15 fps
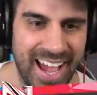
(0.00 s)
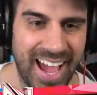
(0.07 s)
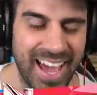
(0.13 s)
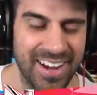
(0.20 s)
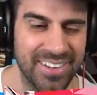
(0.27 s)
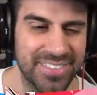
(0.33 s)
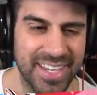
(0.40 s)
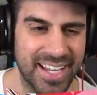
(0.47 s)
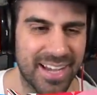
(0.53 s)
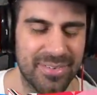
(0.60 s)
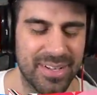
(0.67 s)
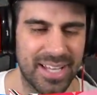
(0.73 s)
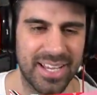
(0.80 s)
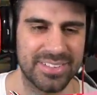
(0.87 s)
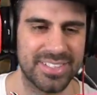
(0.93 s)
I don't think I'm
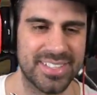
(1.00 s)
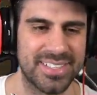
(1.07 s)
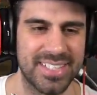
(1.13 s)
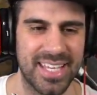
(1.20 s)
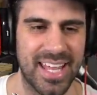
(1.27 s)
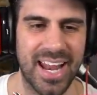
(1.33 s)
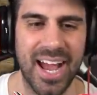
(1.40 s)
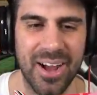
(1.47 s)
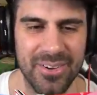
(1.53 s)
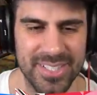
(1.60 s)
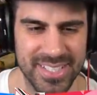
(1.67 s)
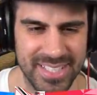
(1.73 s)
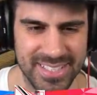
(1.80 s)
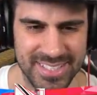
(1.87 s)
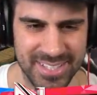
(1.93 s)
allowed to say that. I always
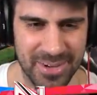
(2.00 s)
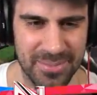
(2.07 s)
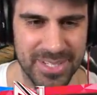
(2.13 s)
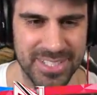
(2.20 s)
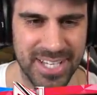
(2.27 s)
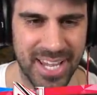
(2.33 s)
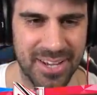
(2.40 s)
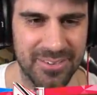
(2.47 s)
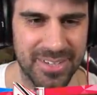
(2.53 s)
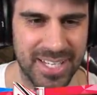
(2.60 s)
get so much hate when